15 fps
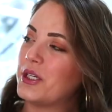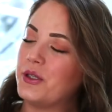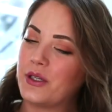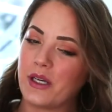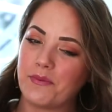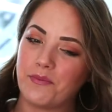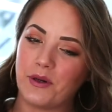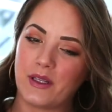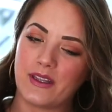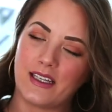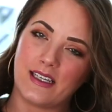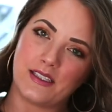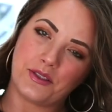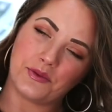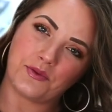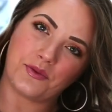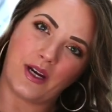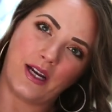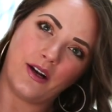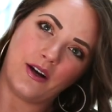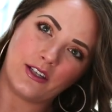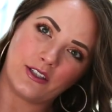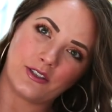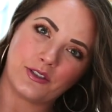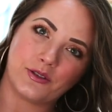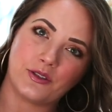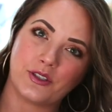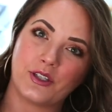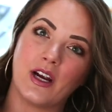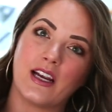You can put this right on your
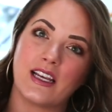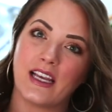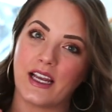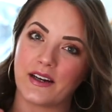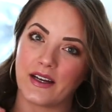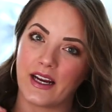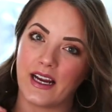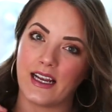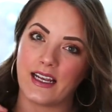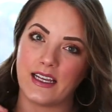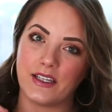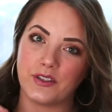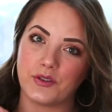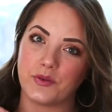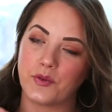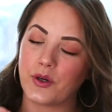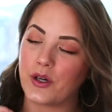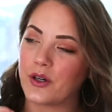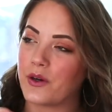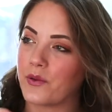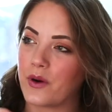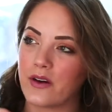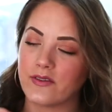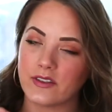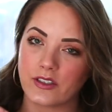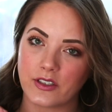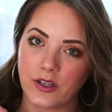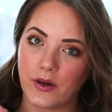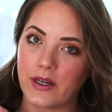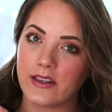shoulder and carry it into work or wherever
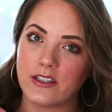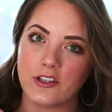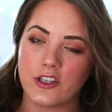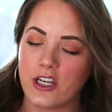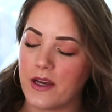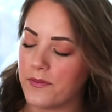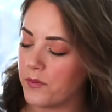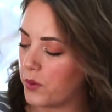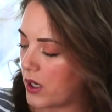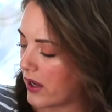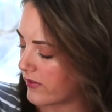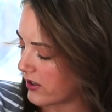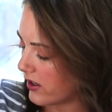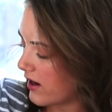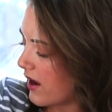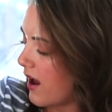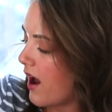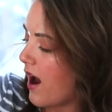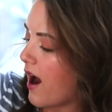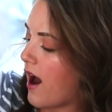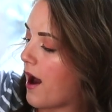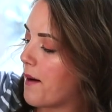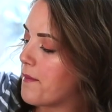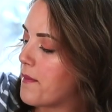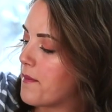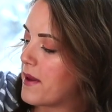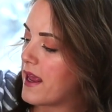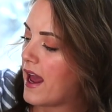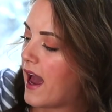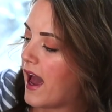you're going, the gym, whatever.
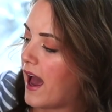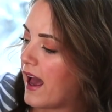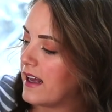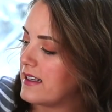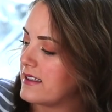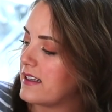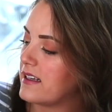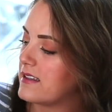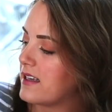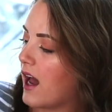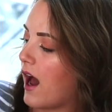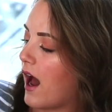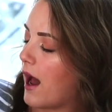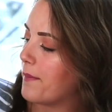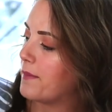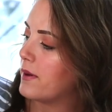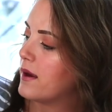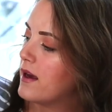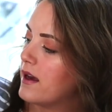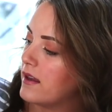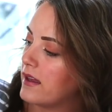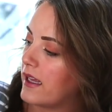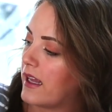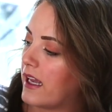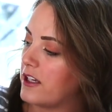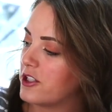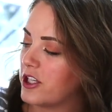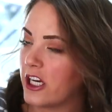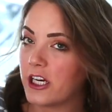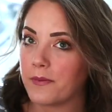It has a top like a
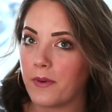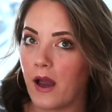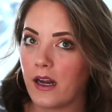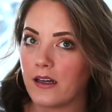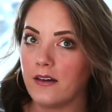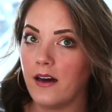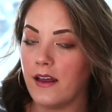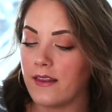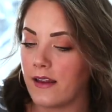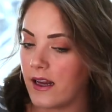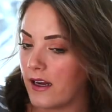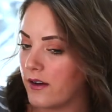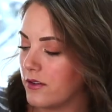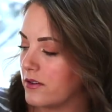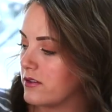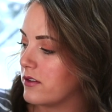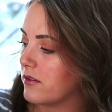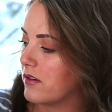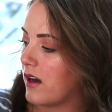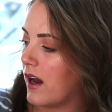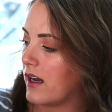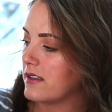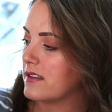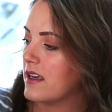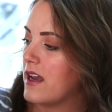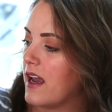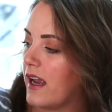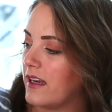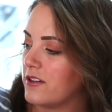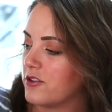shaker bottle, and then I also got
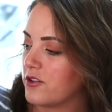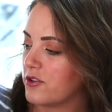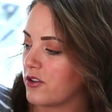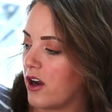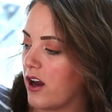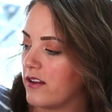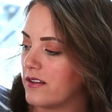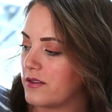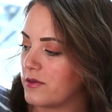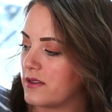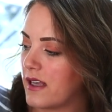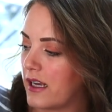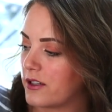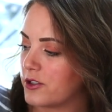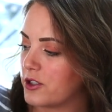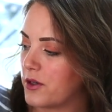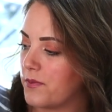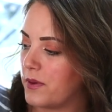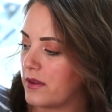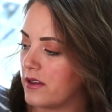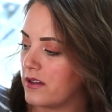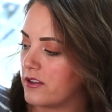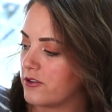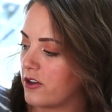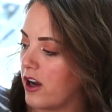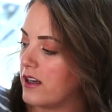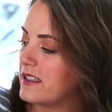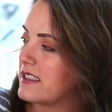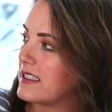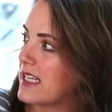a straw. This was extra, but the
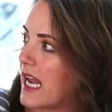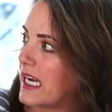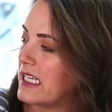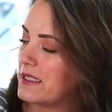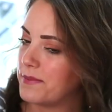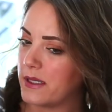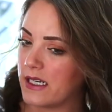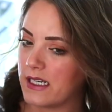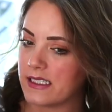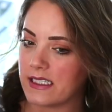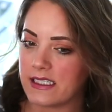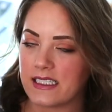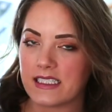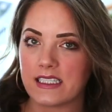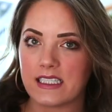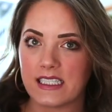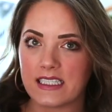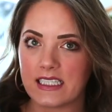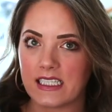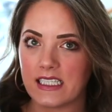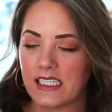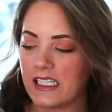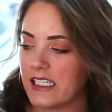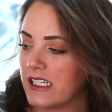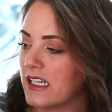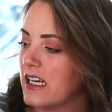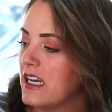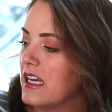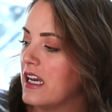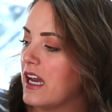straw is nice because it sits in here,